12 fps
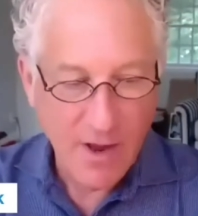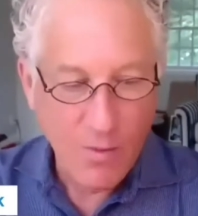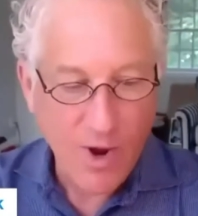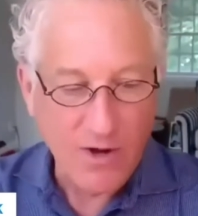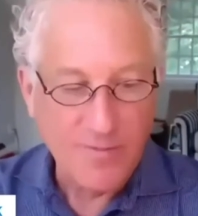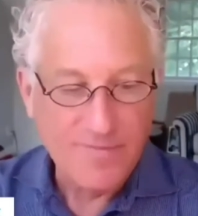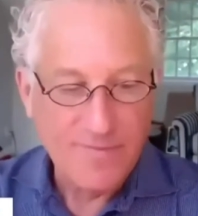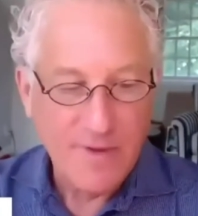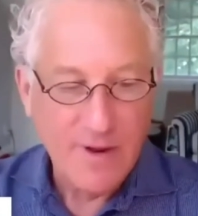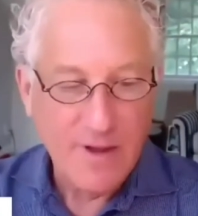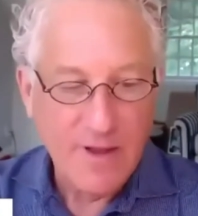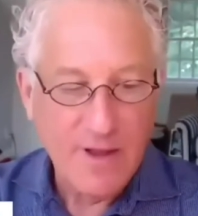Well,
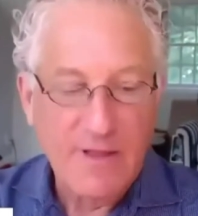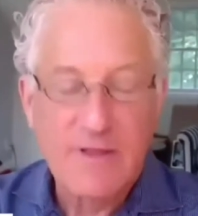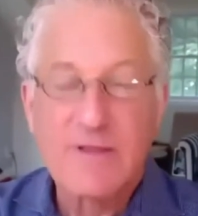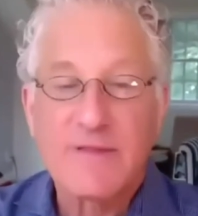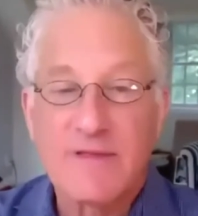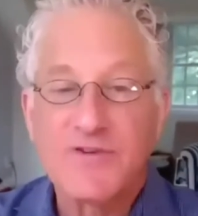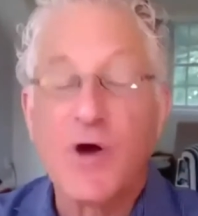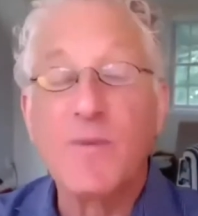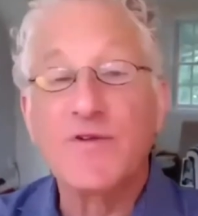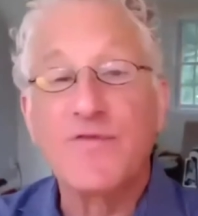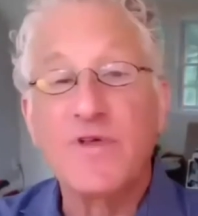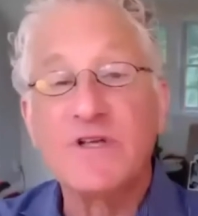so
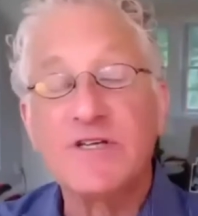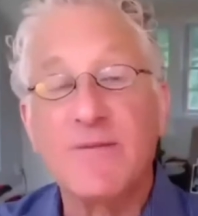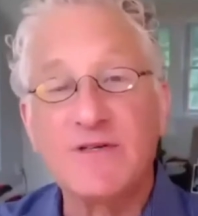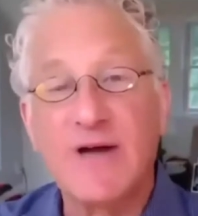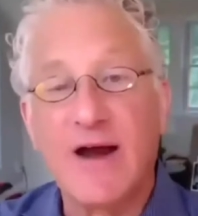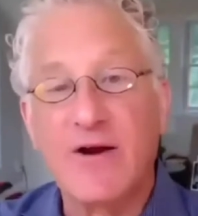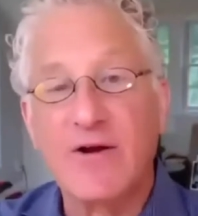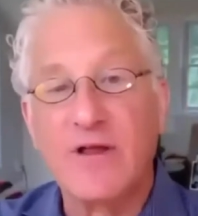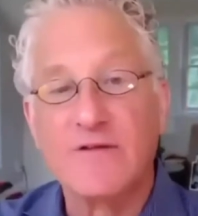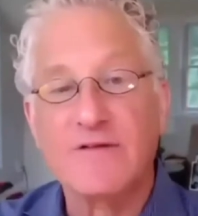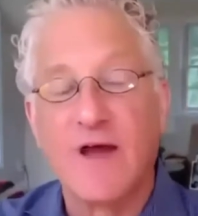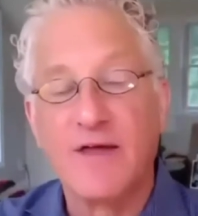much for the
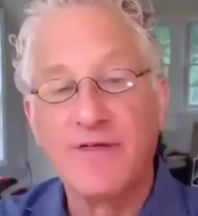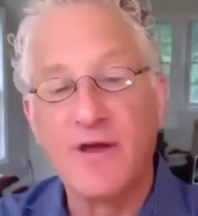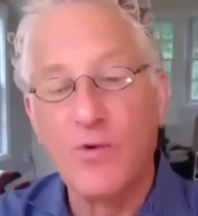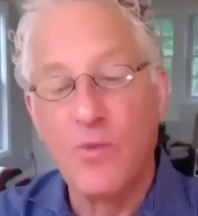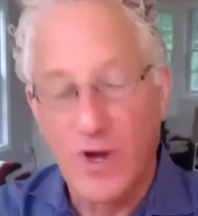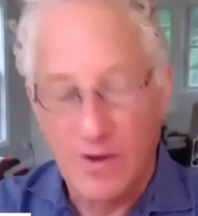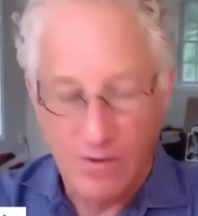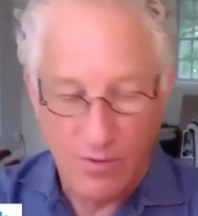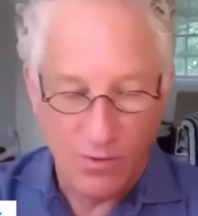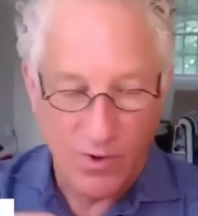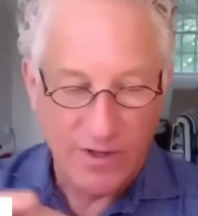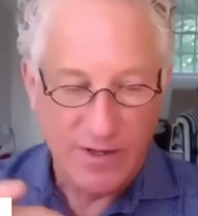similarities. I think what
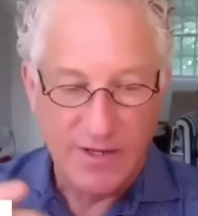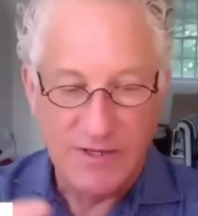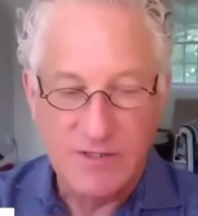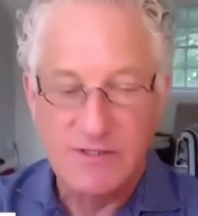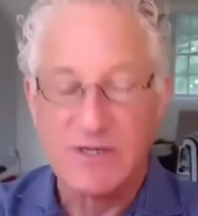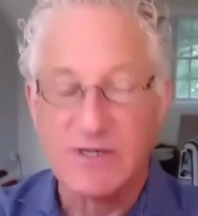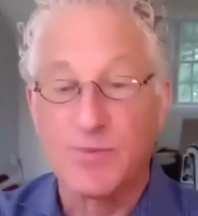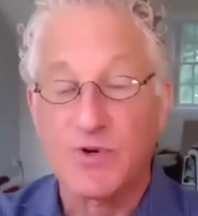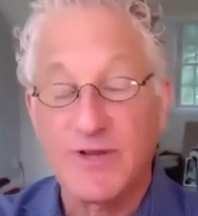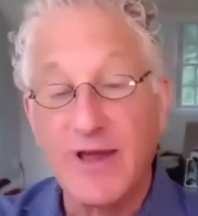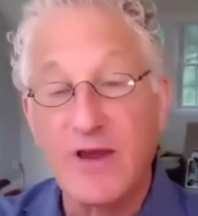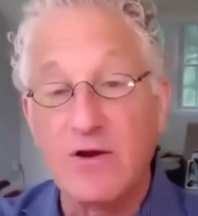is
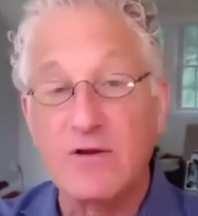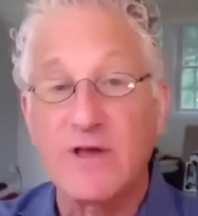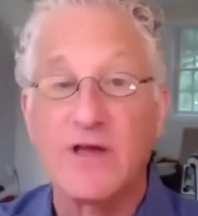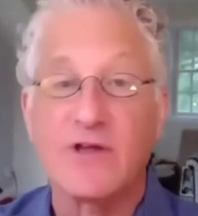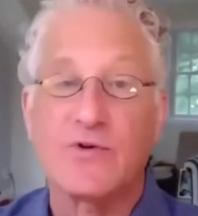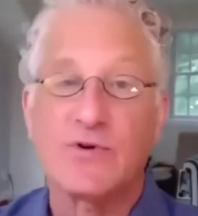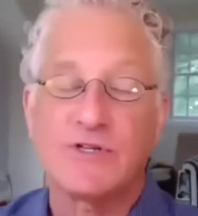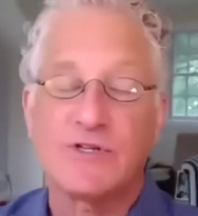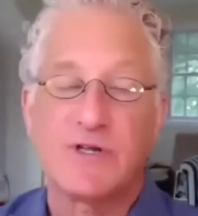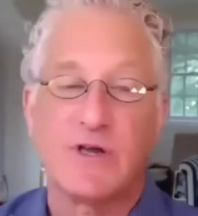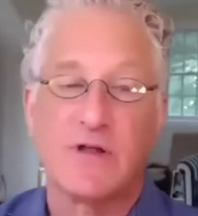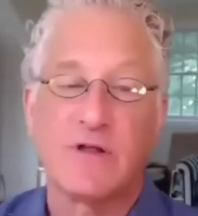particularly
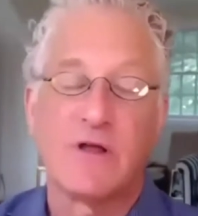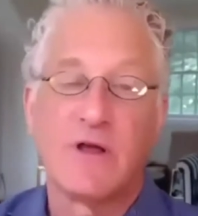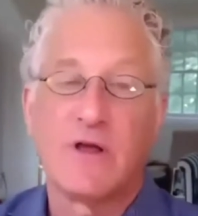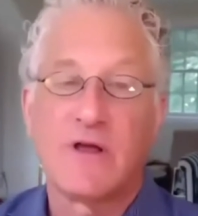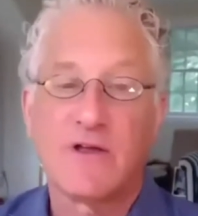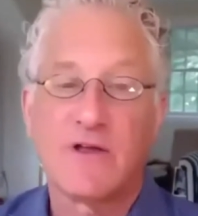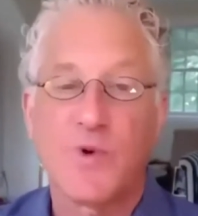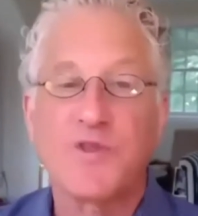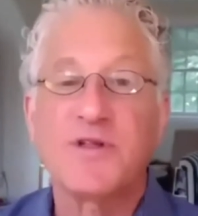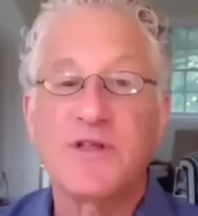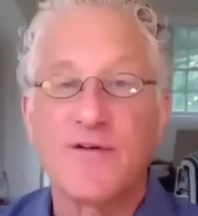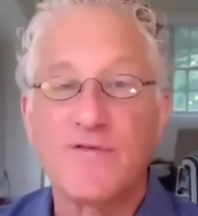interesting is what
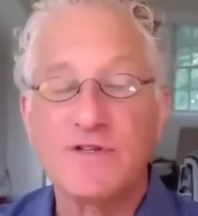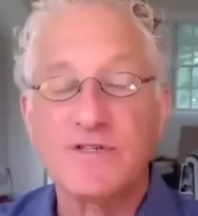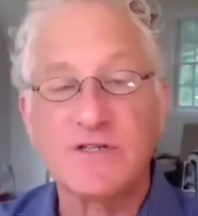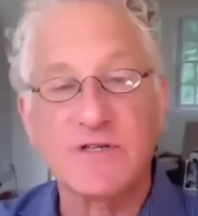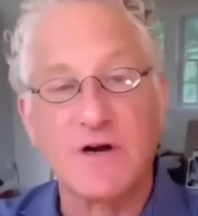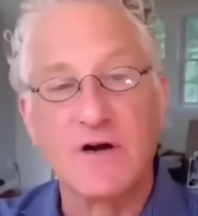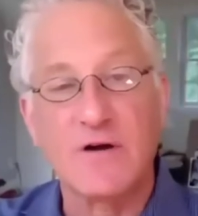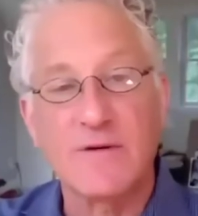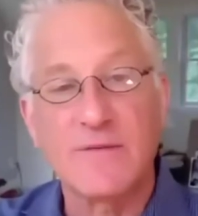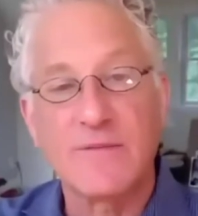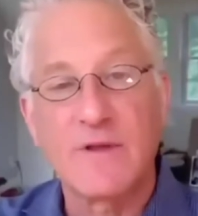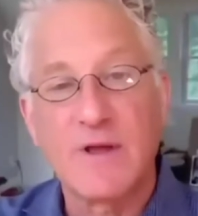the differences are.
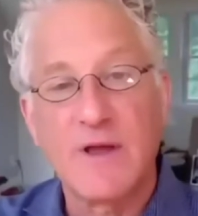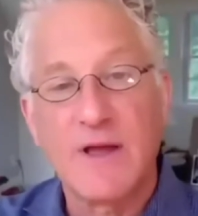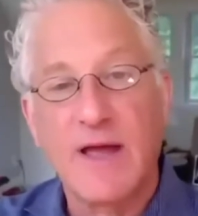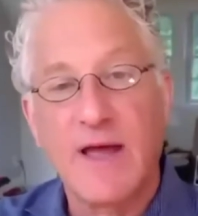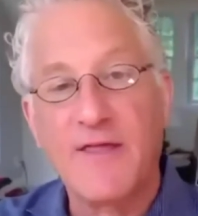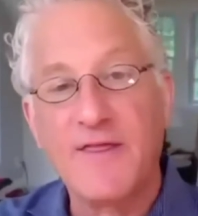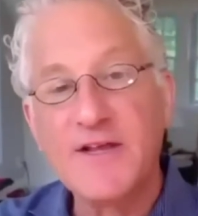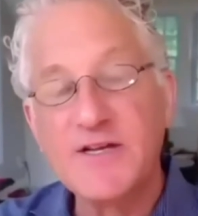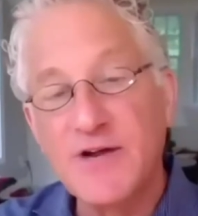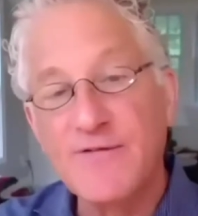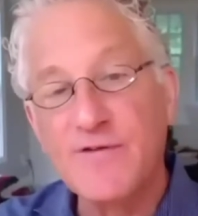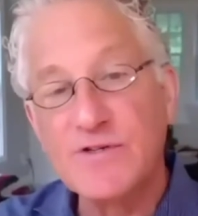And these
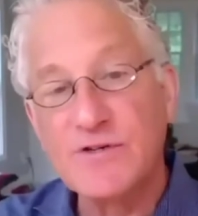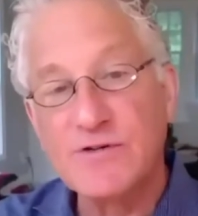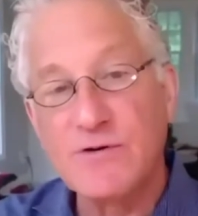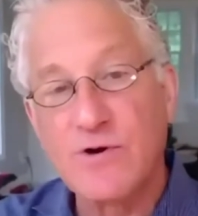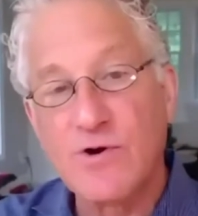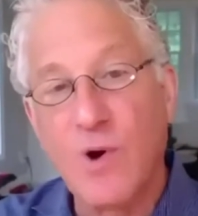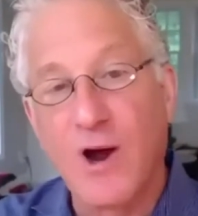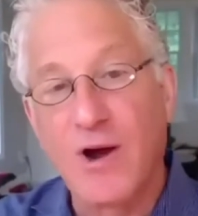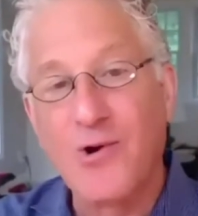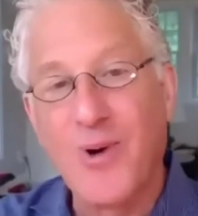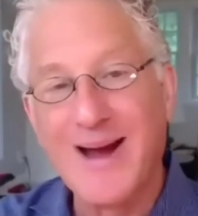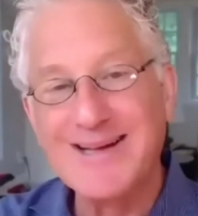differences are
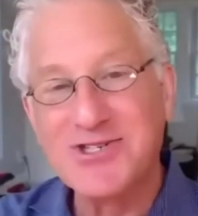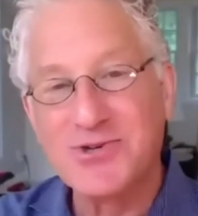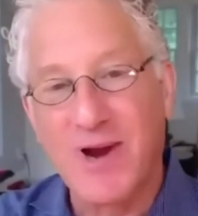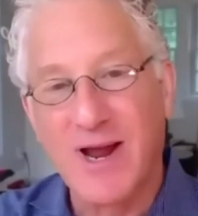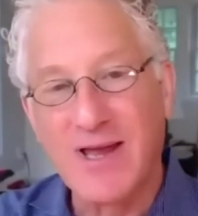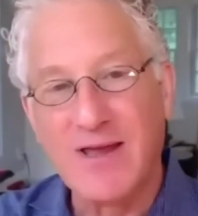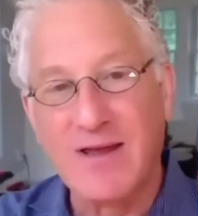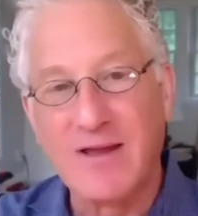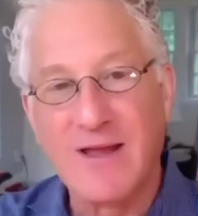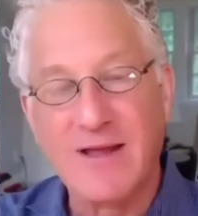quite striking.